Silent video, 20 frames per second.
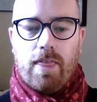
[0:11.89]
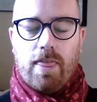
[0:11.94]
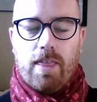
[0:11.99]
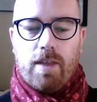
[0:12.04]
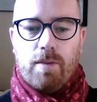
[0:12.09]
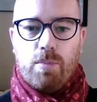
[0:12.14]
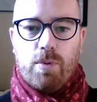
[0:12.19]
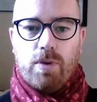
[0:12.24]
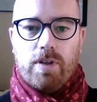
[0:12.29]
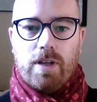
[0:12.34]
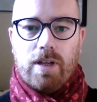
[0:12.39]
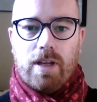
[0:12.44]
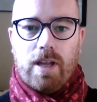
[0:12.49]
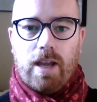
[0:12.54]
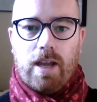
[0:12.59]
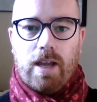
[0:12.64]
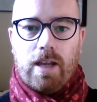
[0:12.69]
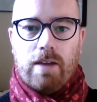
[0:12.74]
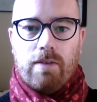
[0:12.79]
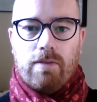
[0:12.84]
the Buddha
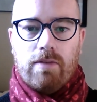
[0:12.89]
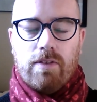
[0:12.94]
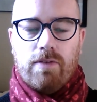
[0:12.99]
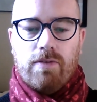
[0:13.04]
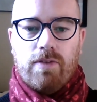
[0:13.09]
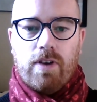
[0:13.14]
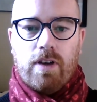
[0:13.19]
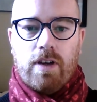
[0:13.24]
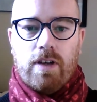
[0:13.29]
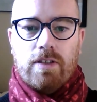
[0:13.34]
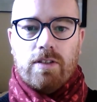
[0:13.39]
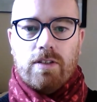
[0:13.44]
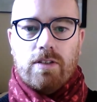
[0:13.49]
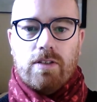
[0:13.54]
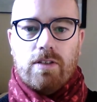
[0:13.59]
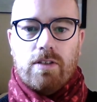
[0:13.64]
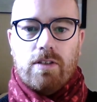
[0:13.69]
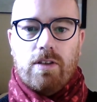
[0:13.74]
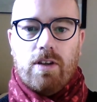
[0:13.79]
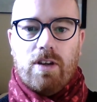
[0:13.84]
gave, the
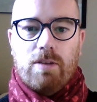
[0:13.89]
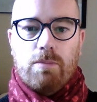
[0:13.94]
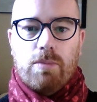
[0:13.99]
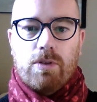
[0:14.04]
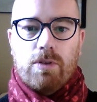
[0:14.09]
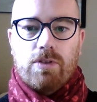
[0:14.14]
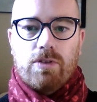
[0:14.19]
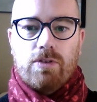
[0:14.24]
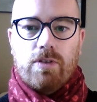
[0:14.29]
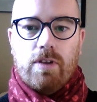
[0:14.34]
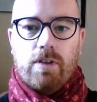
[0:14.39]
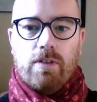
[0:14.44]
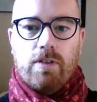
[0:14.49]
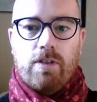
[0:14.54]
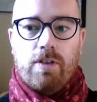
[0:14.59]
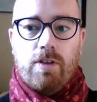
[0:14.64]
first noble truth.